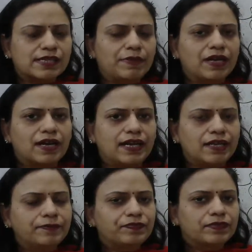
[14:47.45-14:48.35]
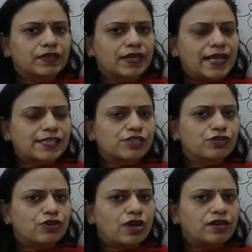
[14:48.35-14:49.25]
Similarly, the next
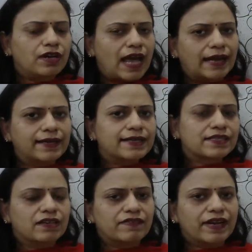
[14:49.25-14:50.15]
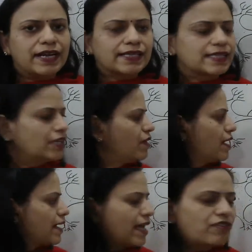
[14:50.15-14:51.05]
neuron at its nerve endings, it will
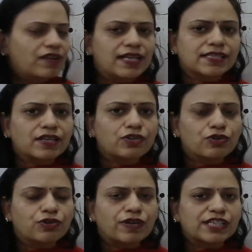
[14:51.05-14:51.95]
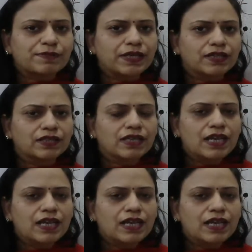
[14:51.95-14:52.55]
again release the neurotransmitter